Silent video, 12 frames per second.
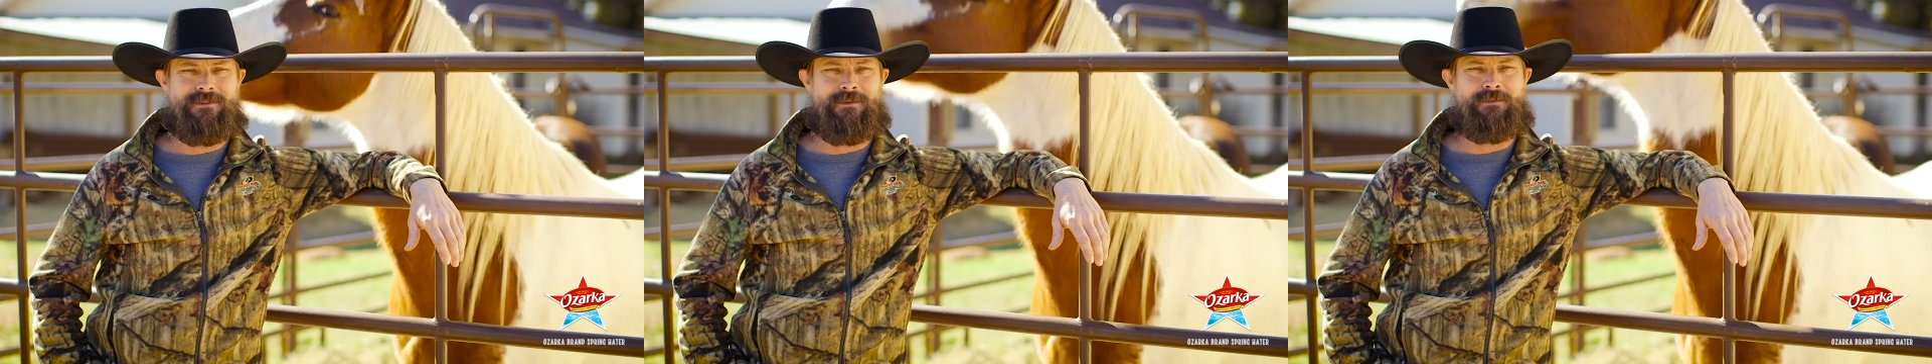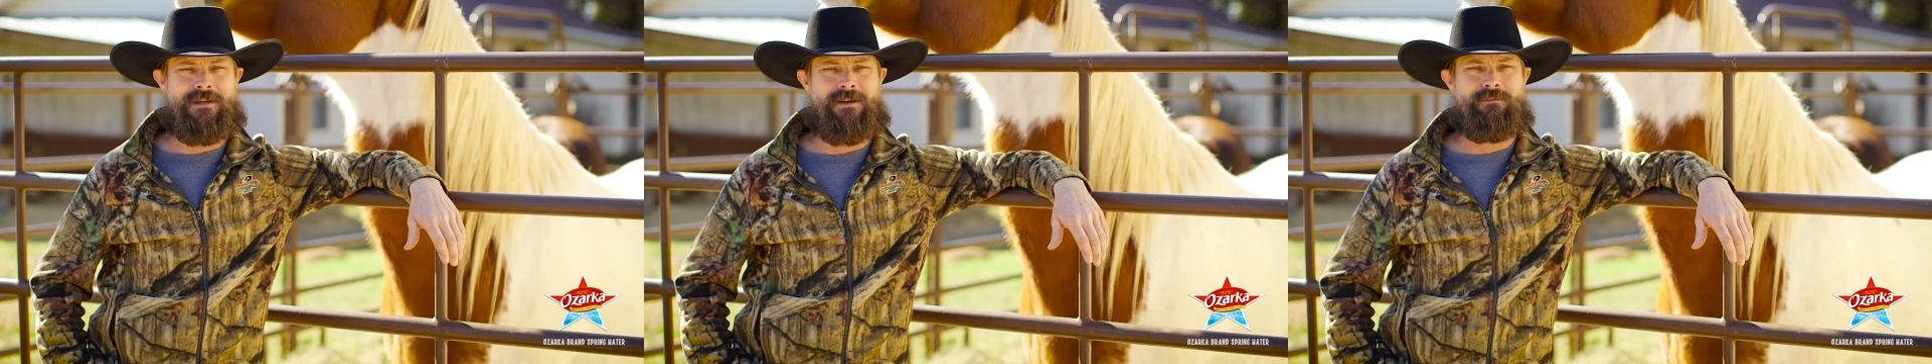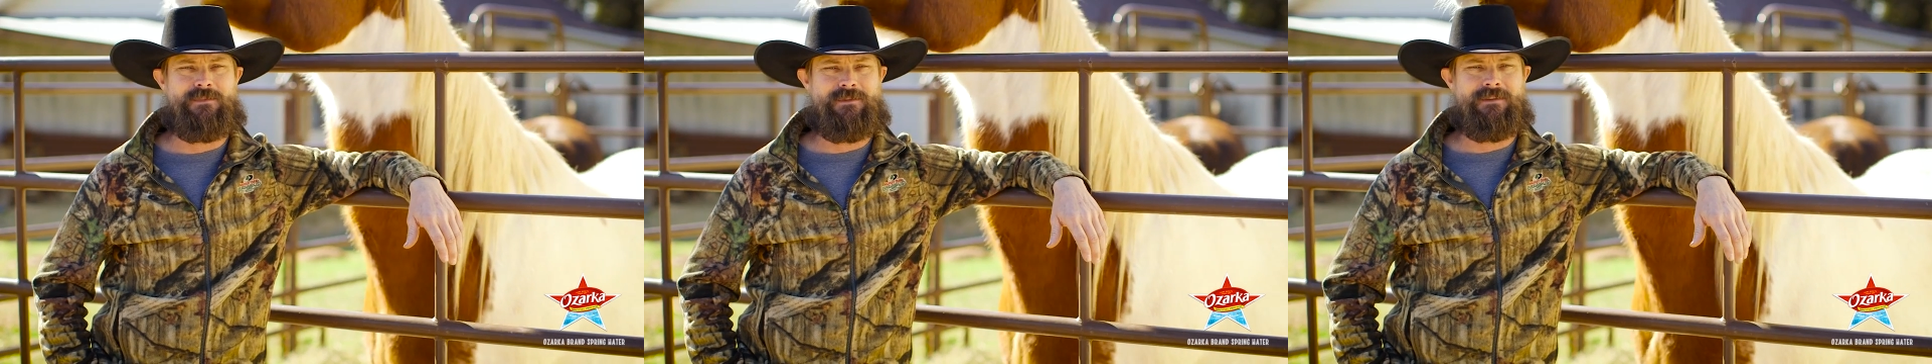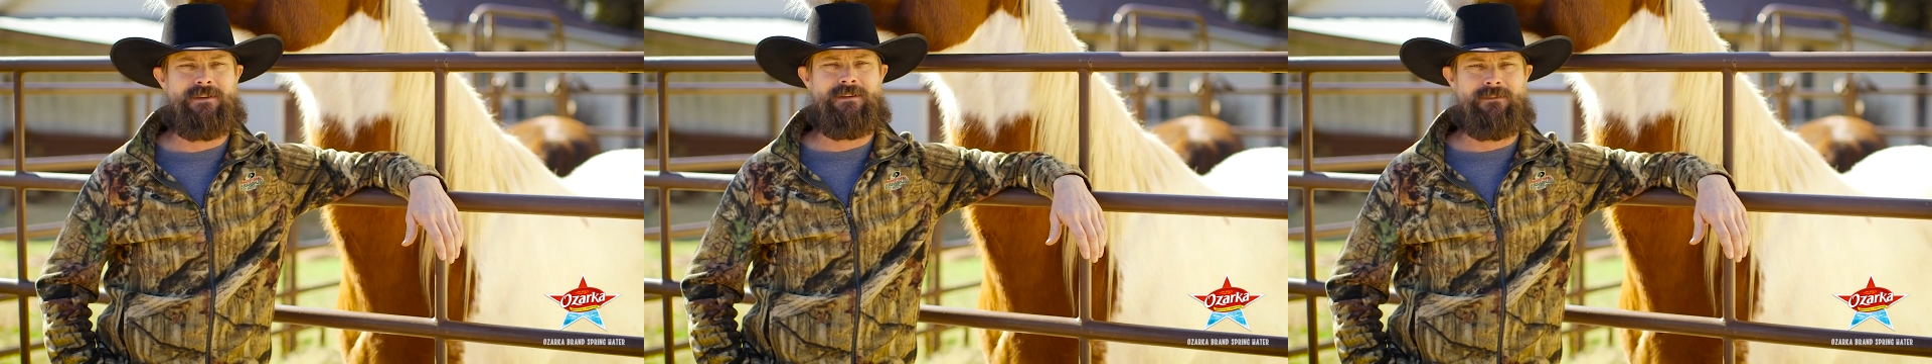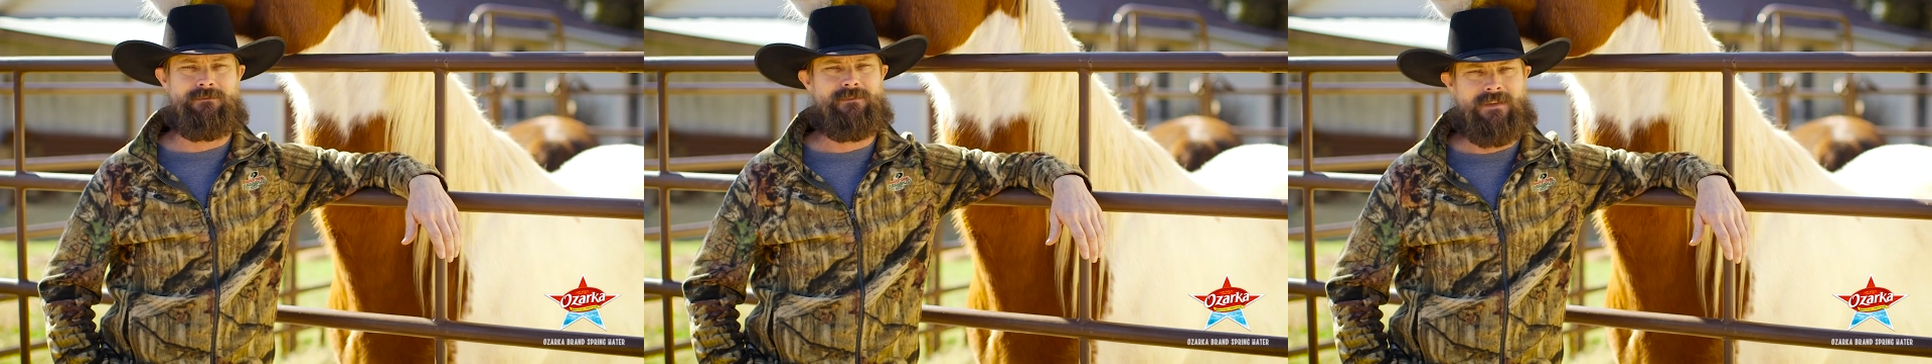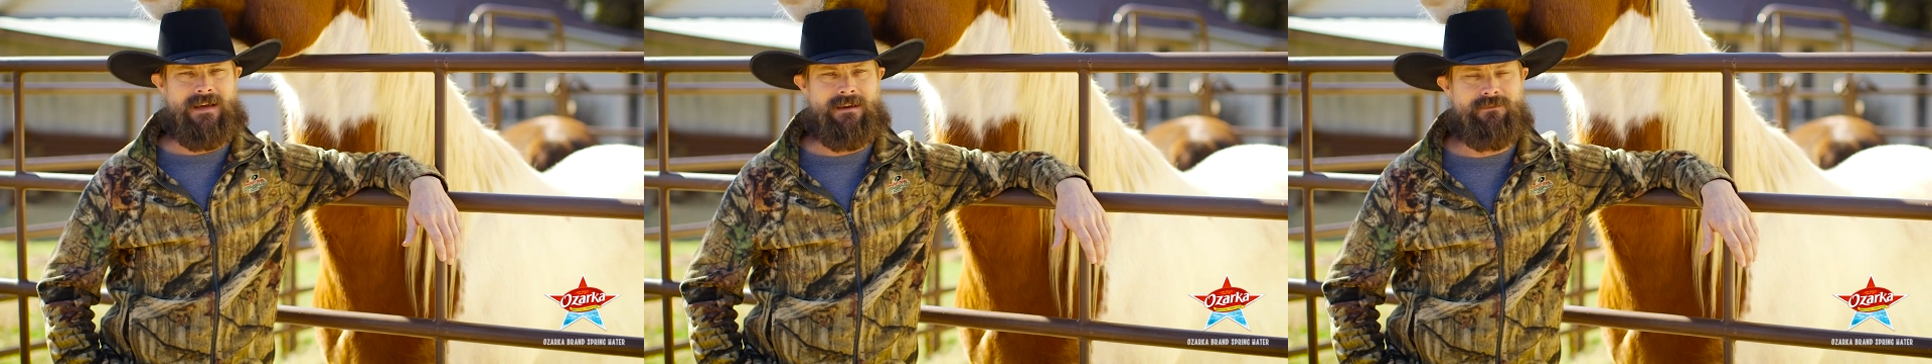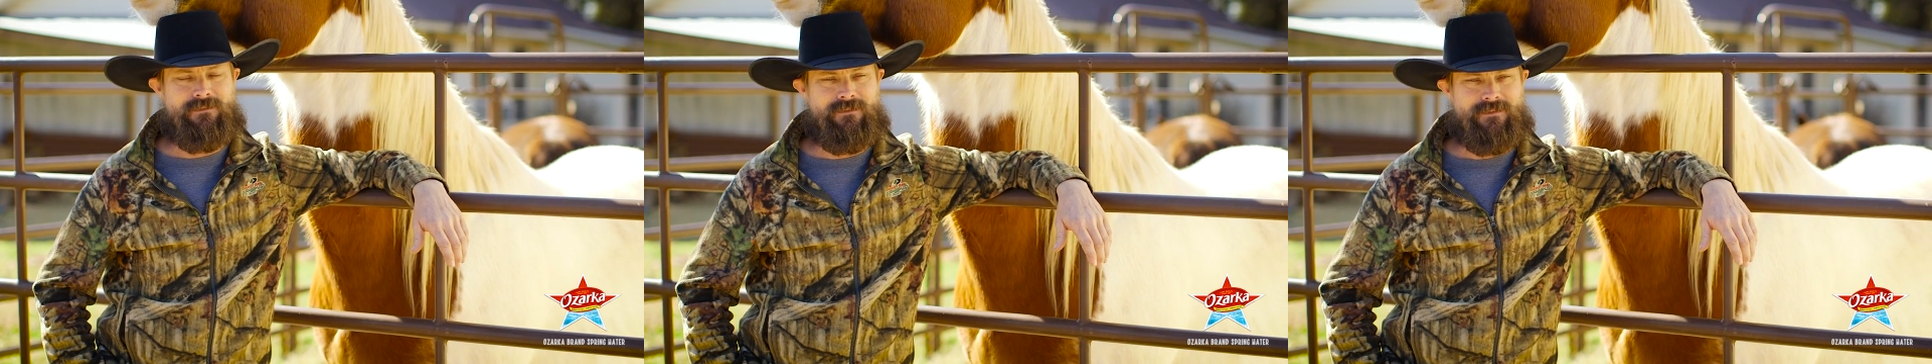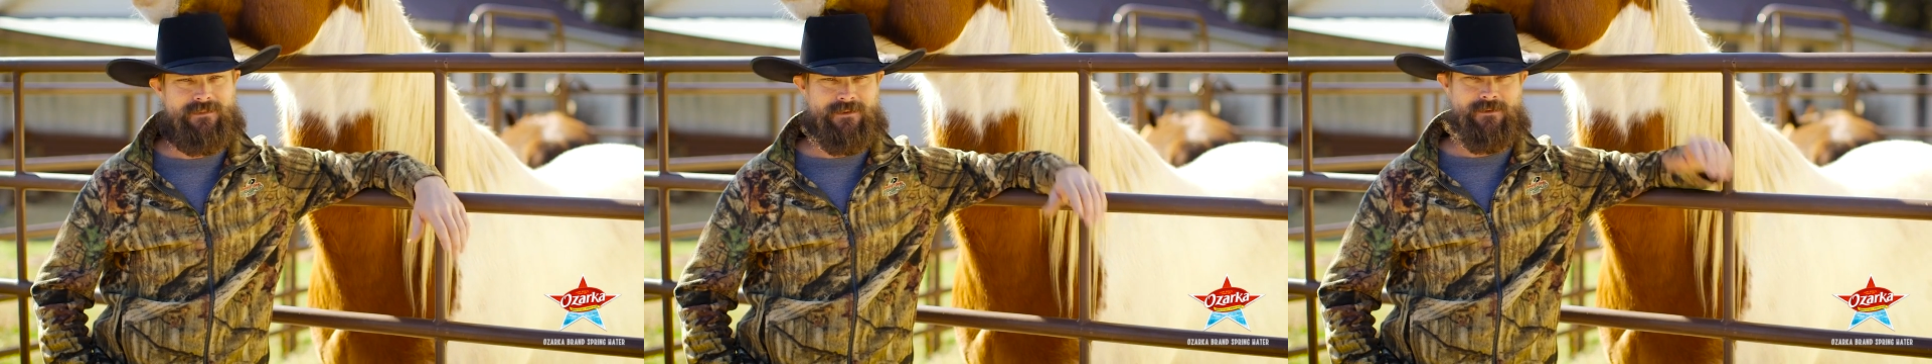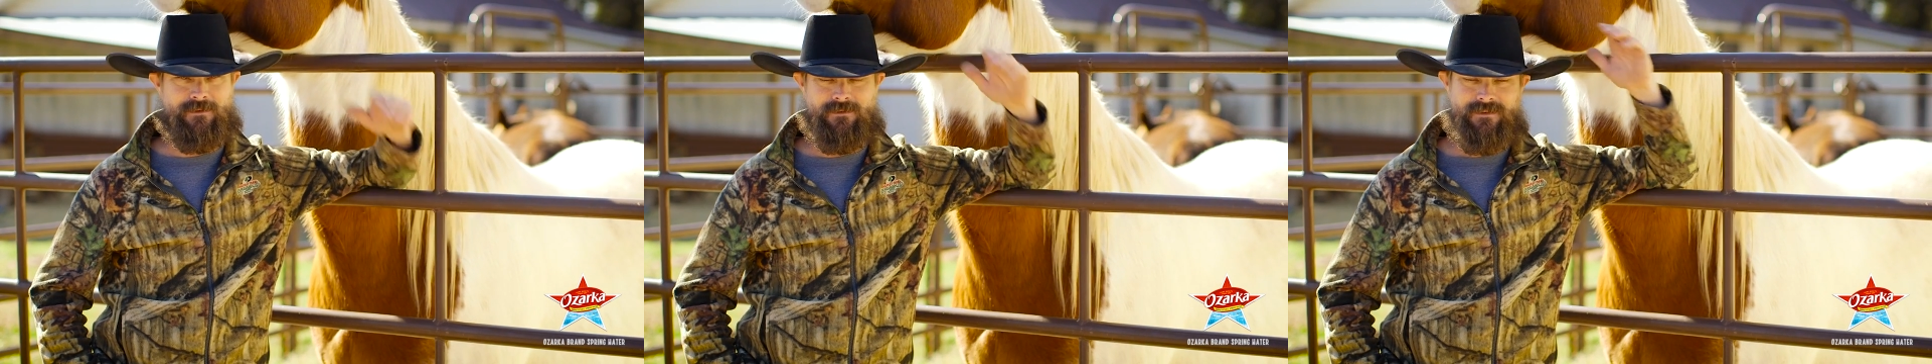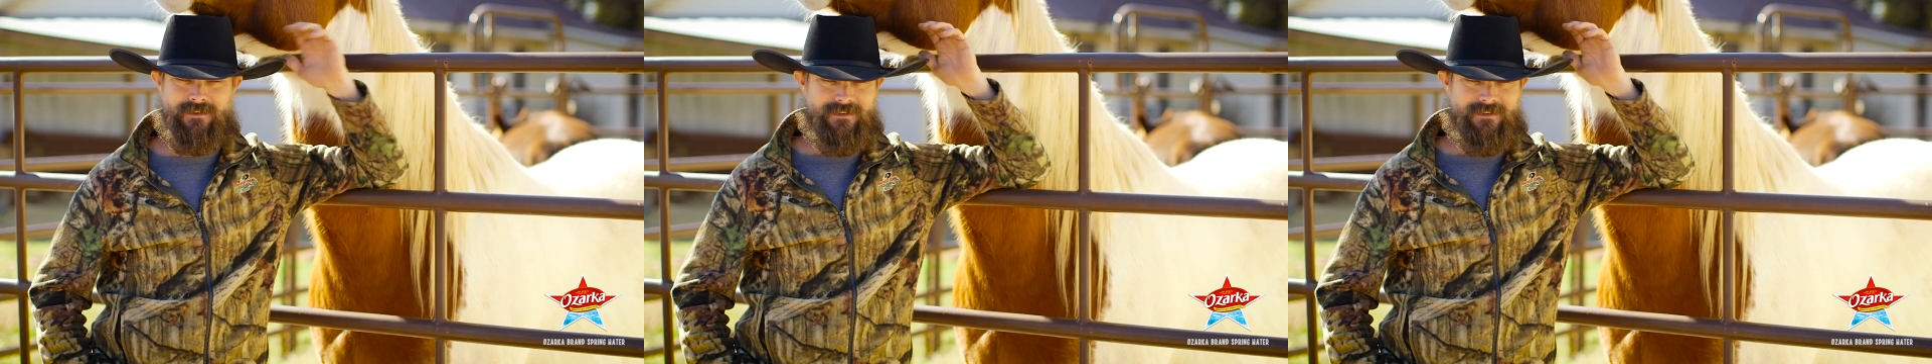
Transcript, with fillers: sometimes uh, life. Uh,